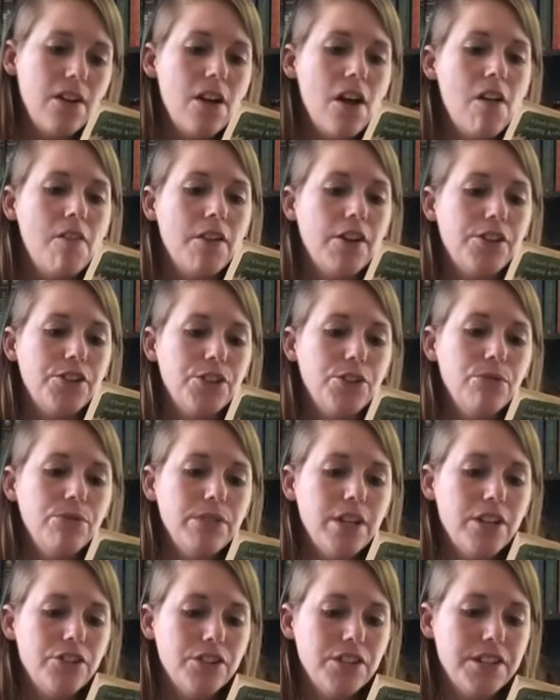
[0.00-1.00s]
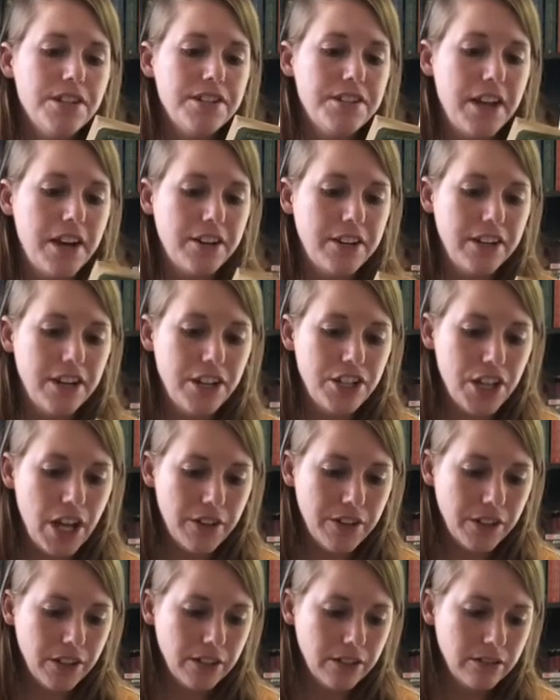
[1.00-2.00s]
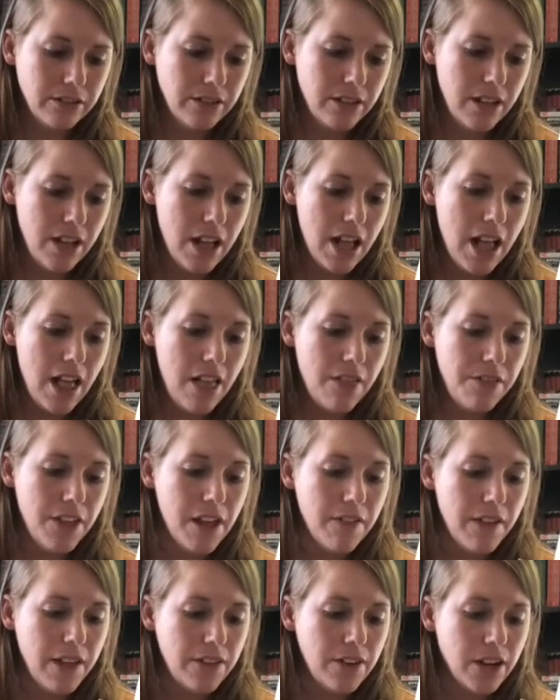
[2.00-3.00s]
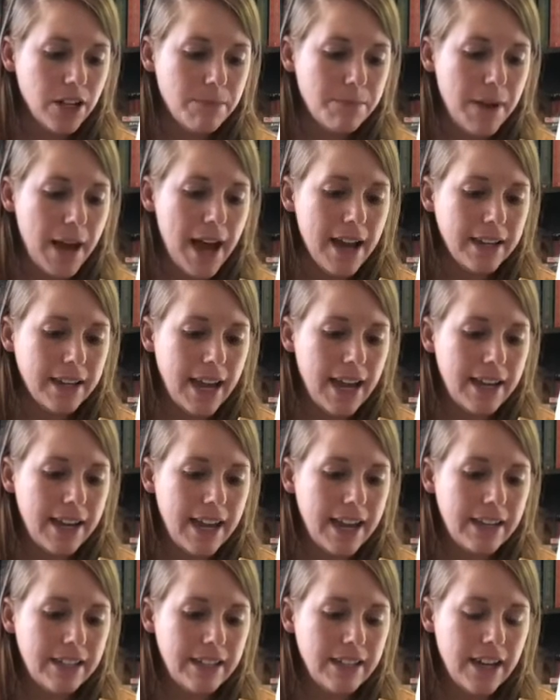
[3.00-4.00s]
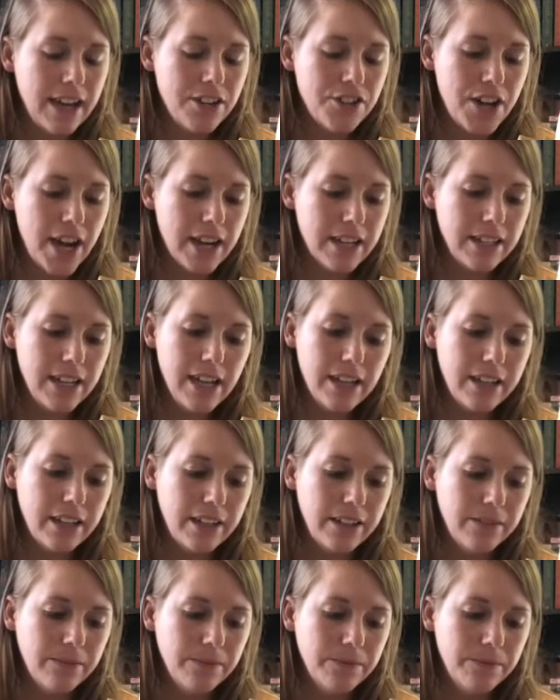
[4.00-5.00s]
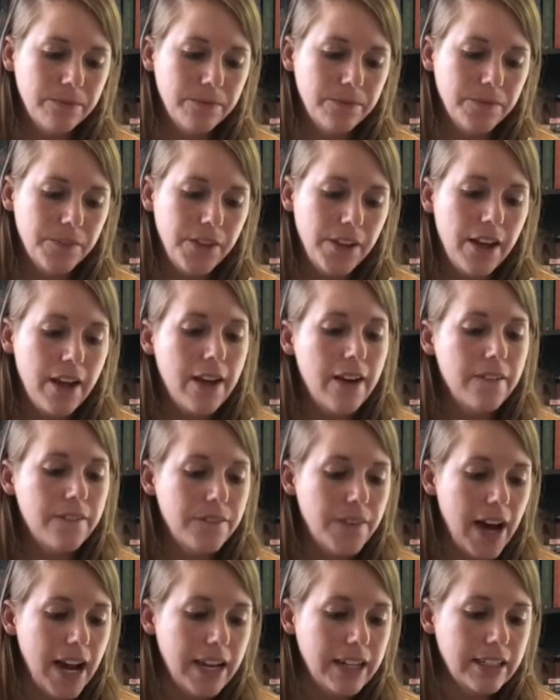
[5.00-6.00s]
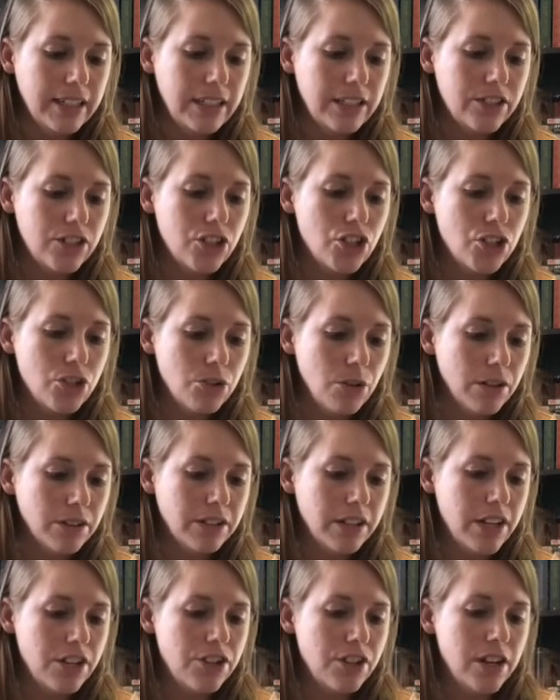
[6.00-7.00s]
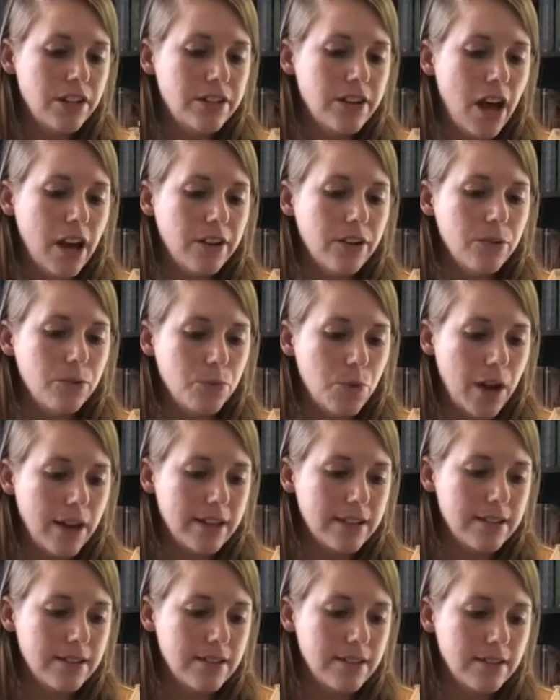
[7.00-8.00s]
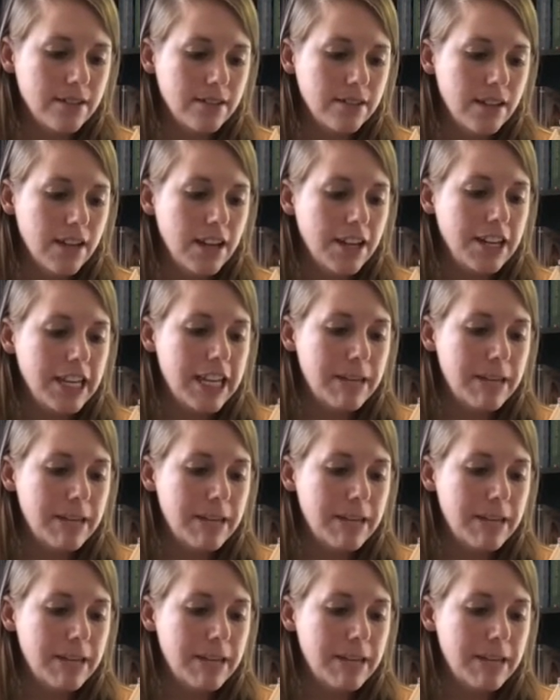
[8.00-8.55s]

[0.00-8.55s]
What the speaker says: The 2 ninjas stared at each other. Then they looked back at Jack and Annie. Finally, the short ninja nodded once. He